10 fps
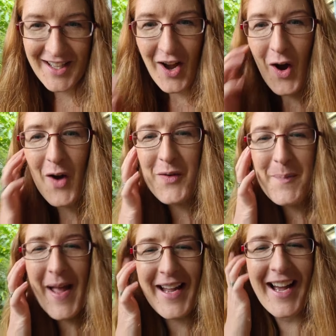Oh,
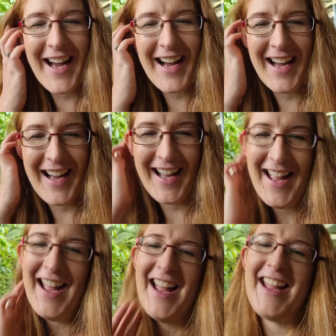Rebecca,
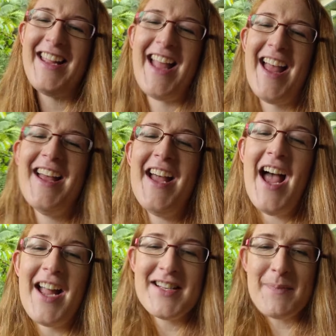yeah,
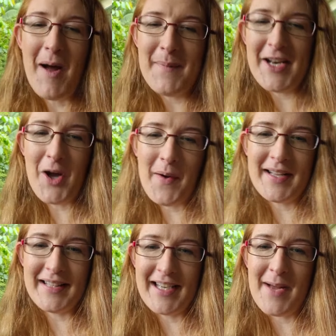inspired me to go and
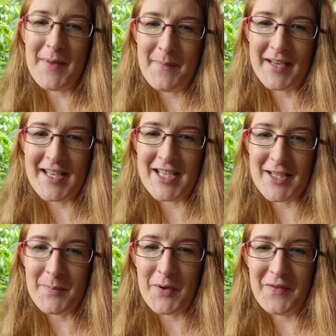clean up the mud
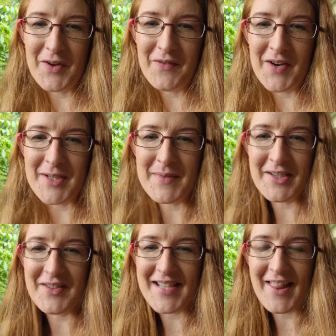kitchen, put a few fresh
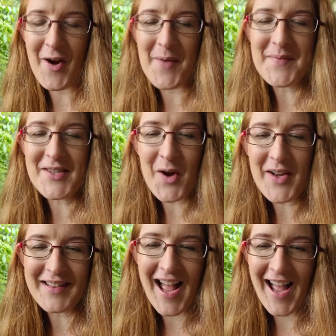materials out there. I'm so
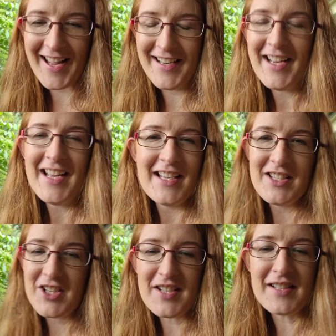glad.
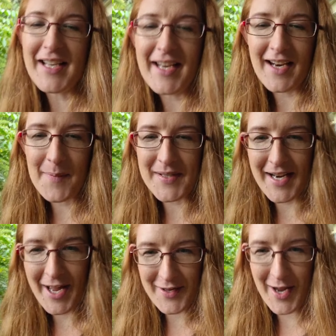Just cleaning it up is
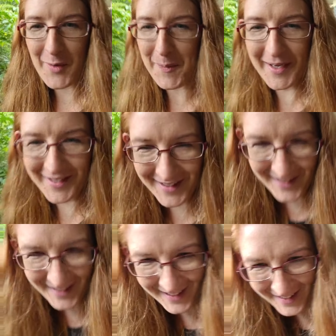going to help.
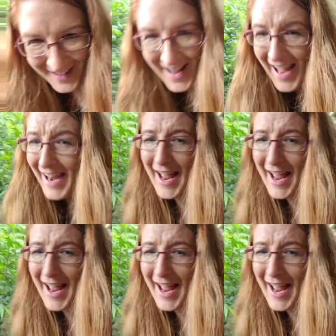It